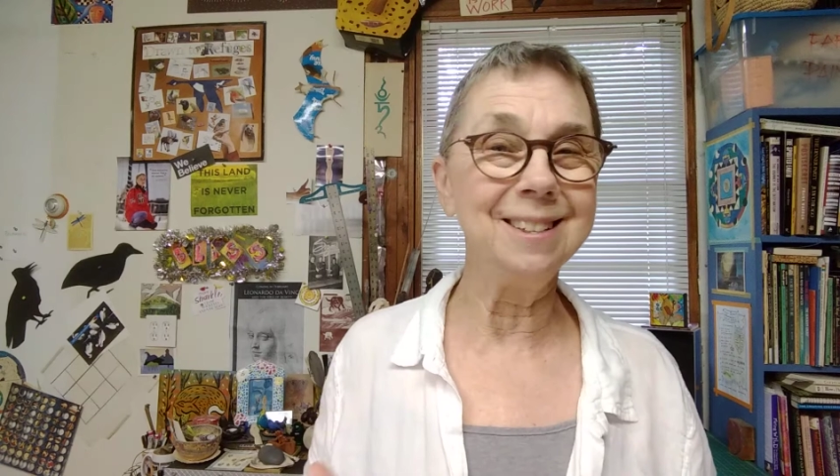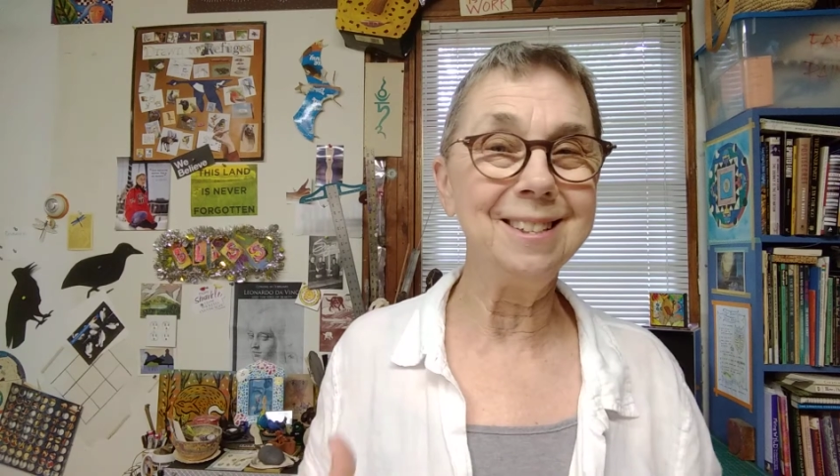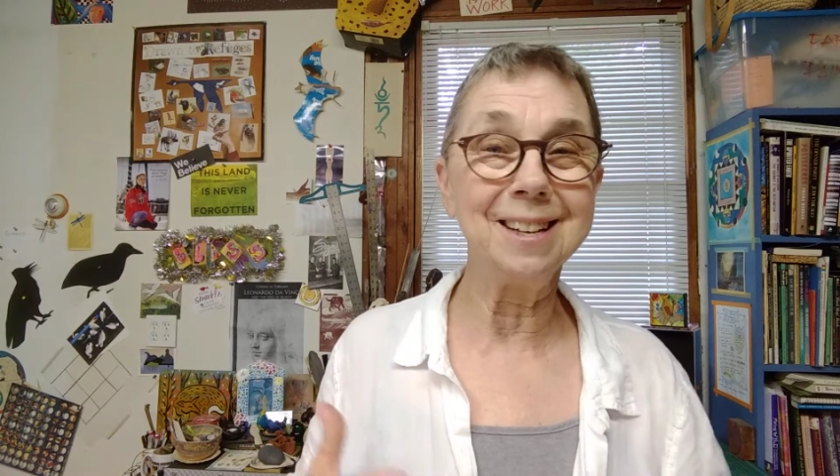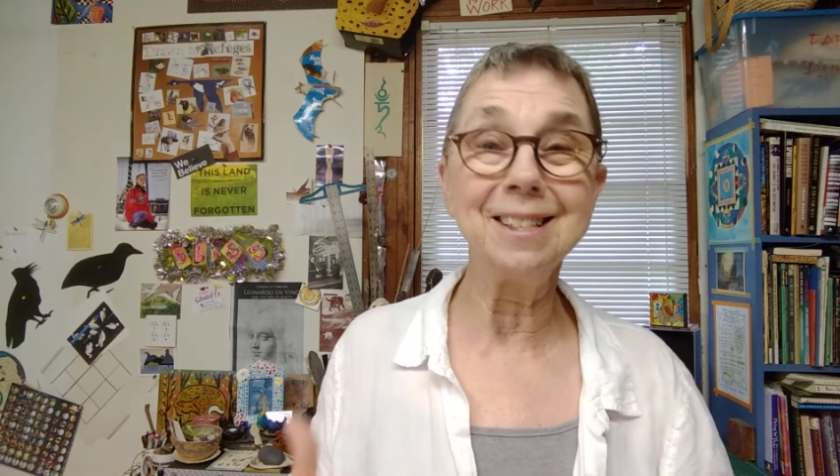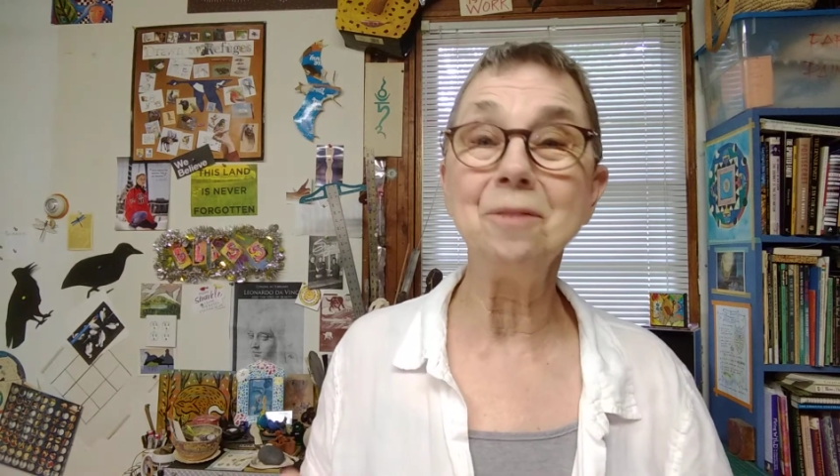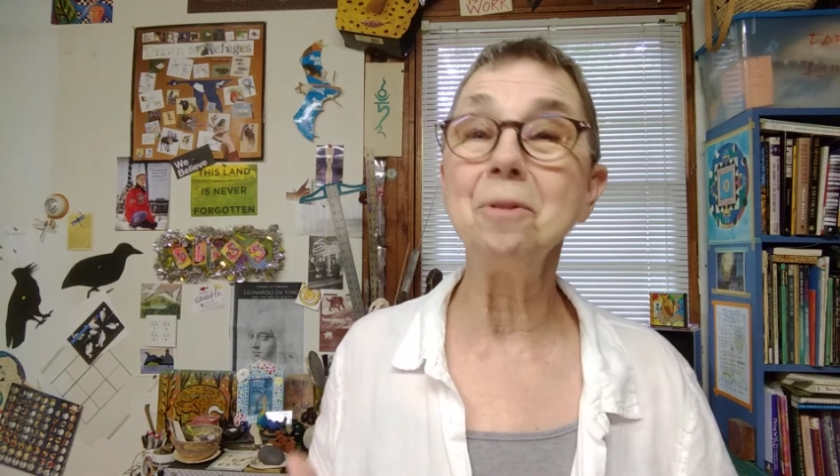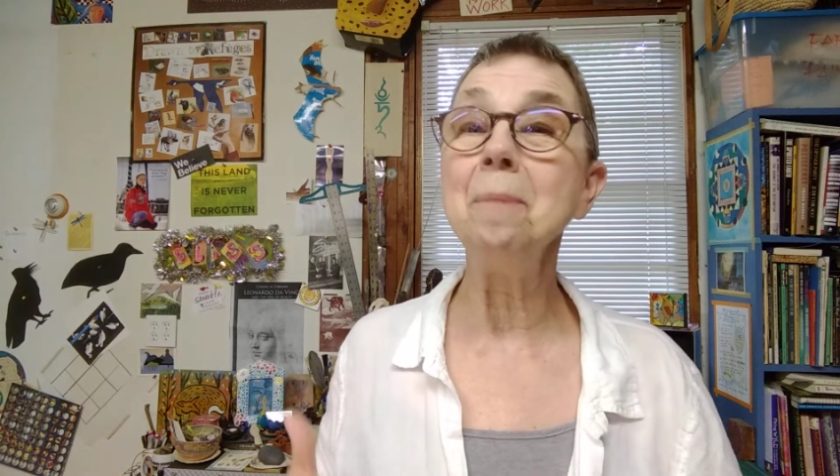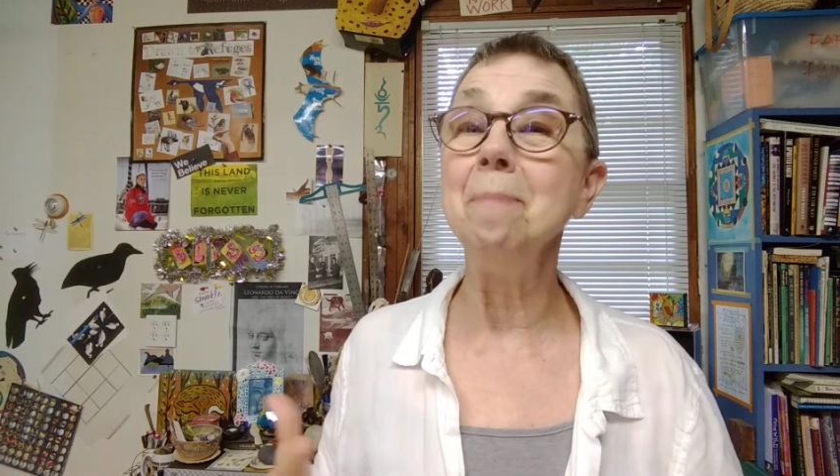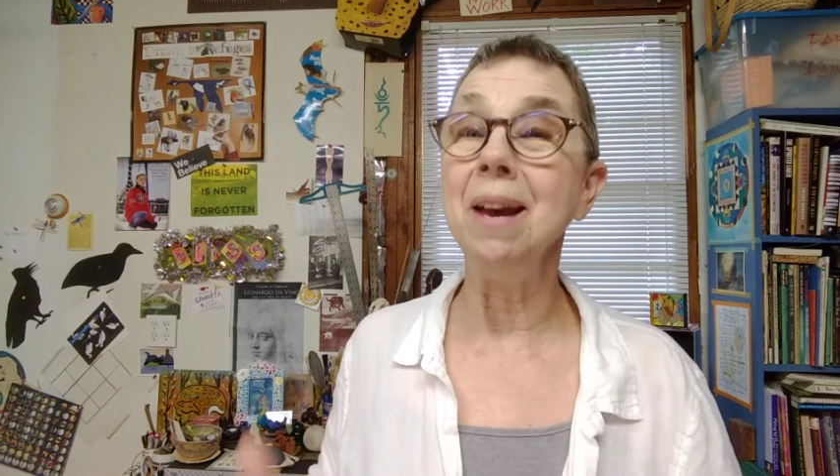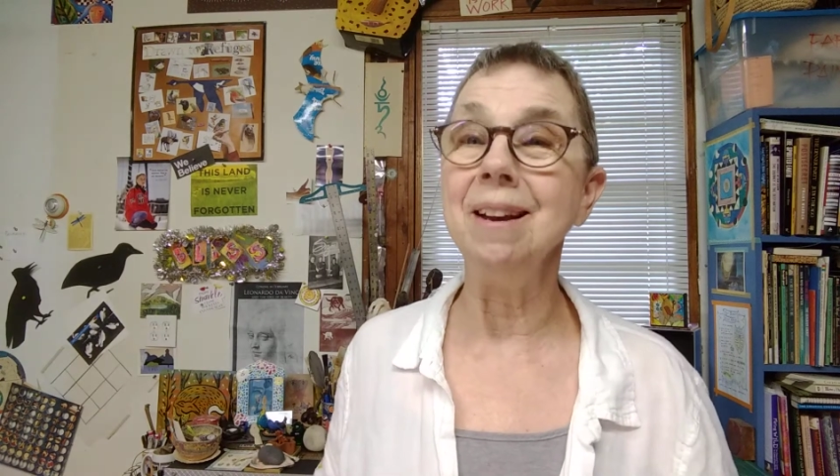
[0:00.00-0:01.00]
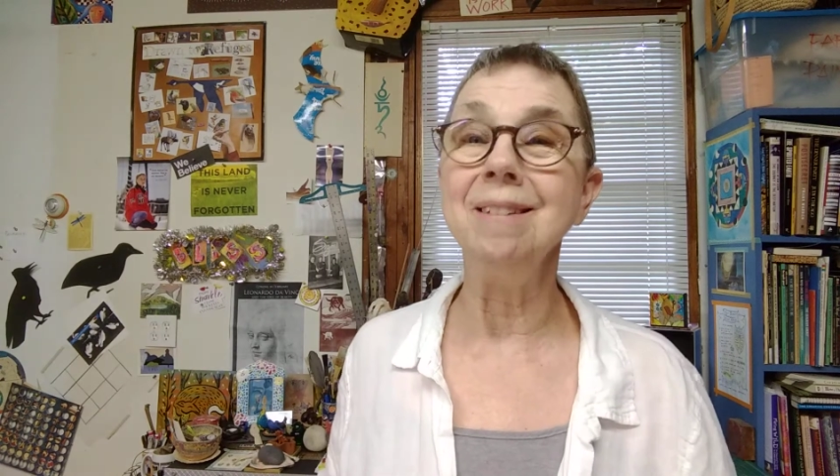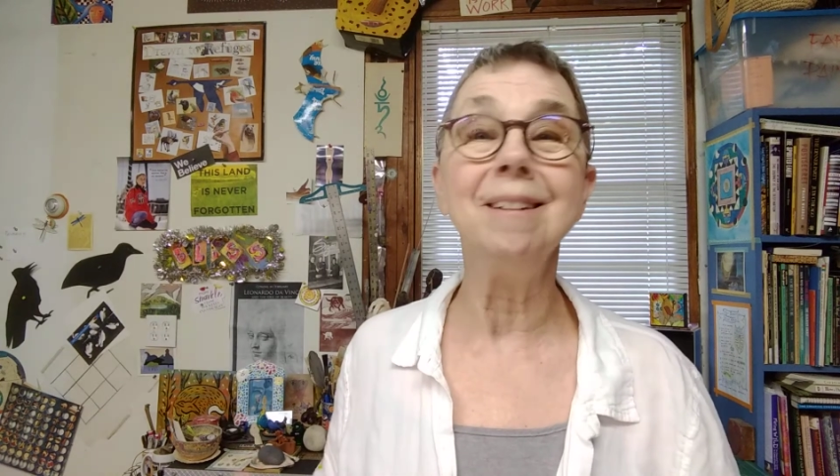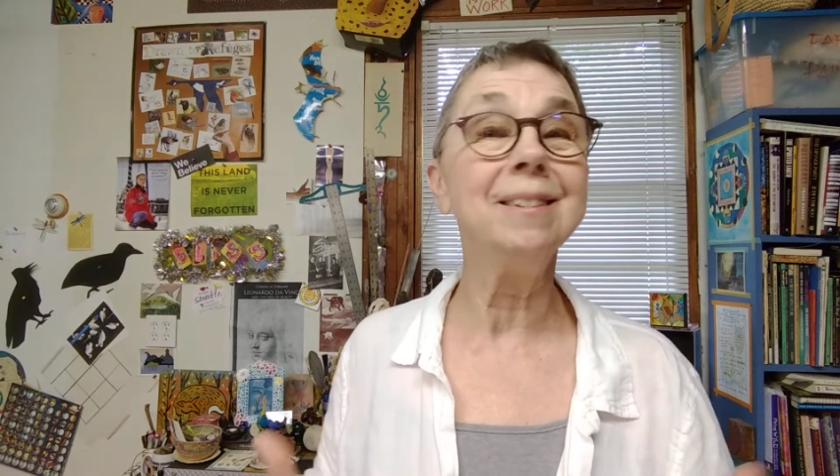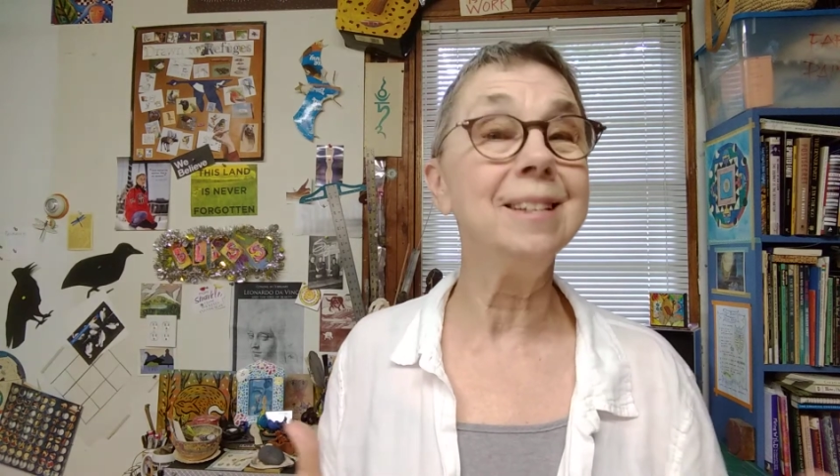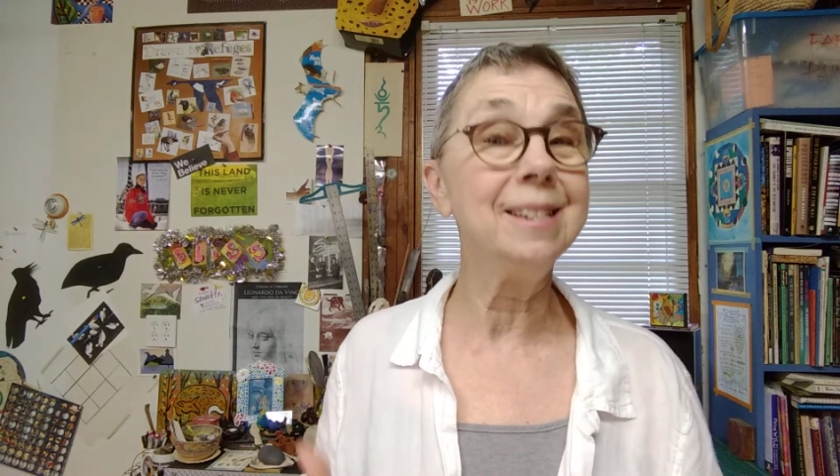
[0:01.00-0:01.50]
It doesn't remain
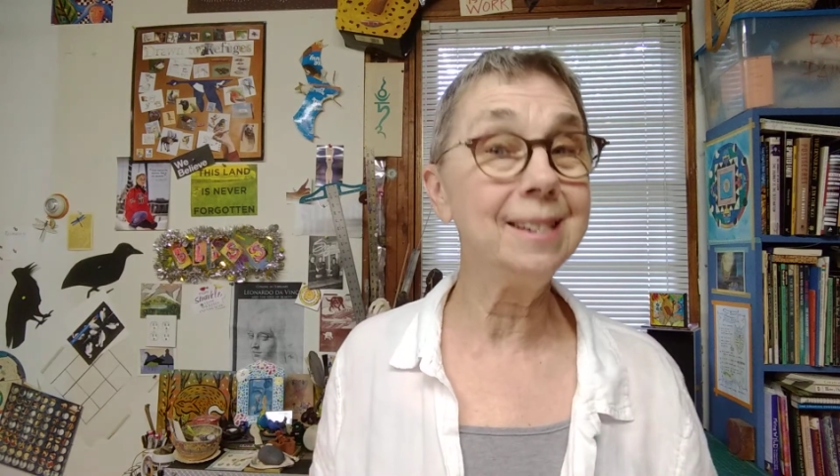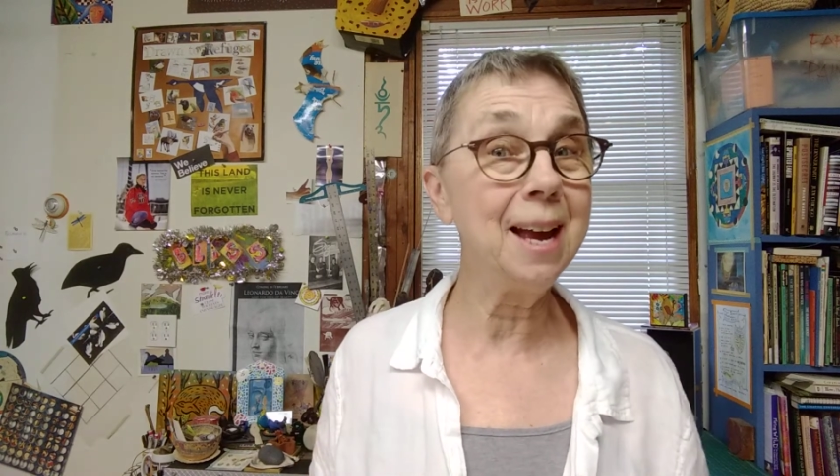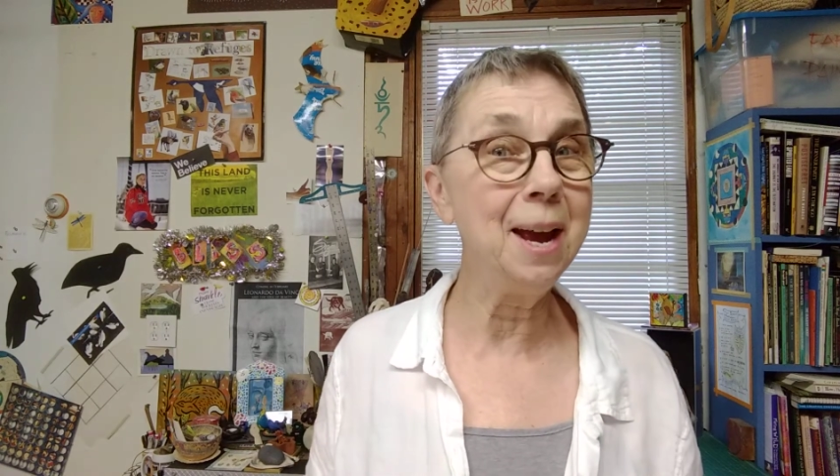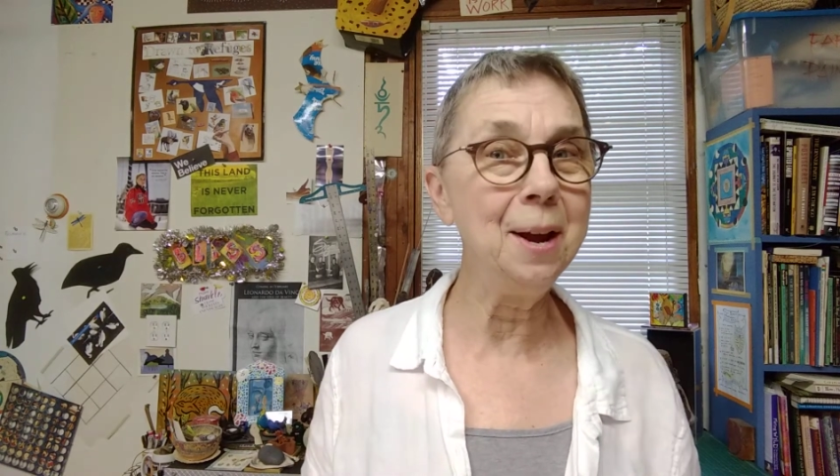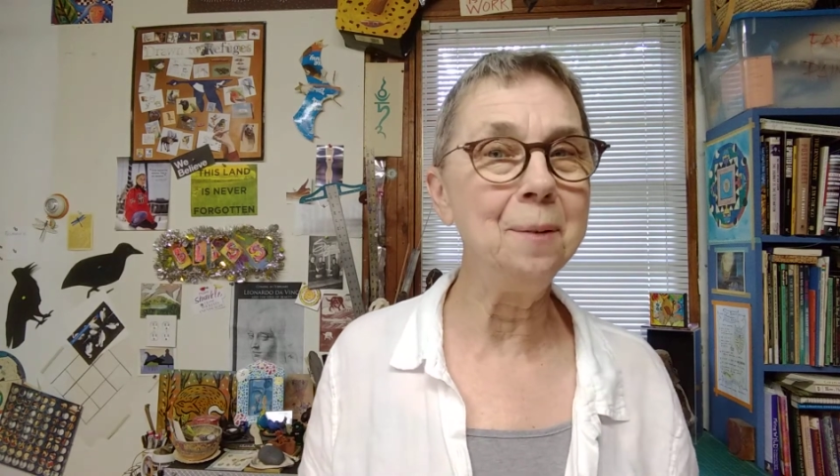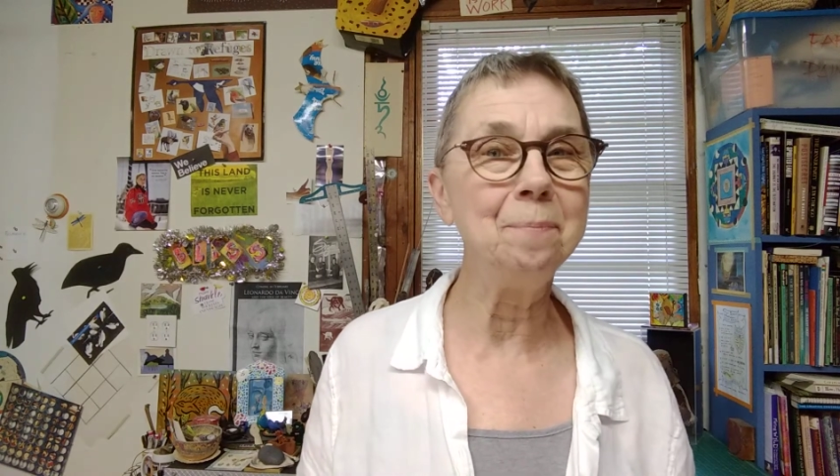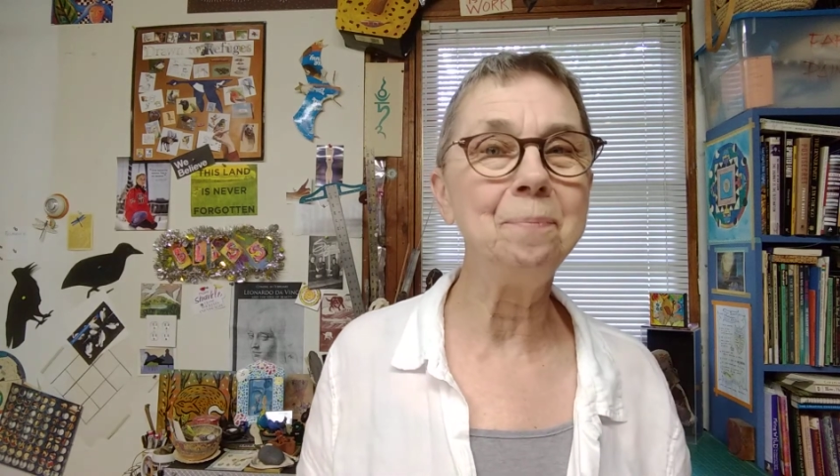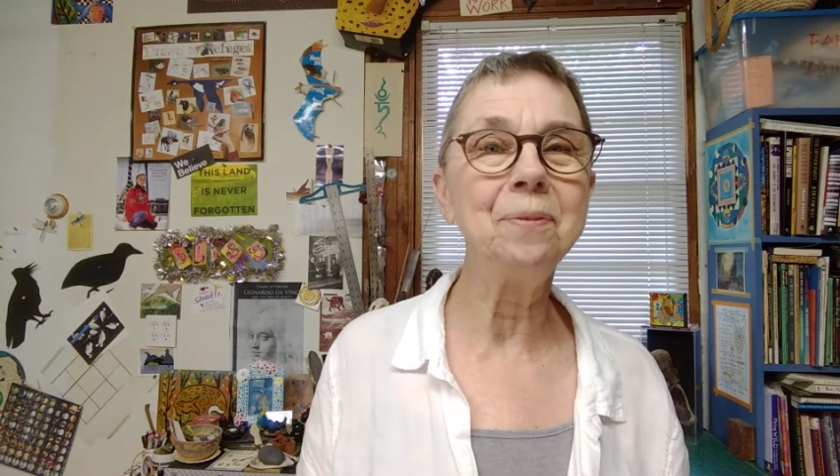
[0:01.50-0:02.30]
the same.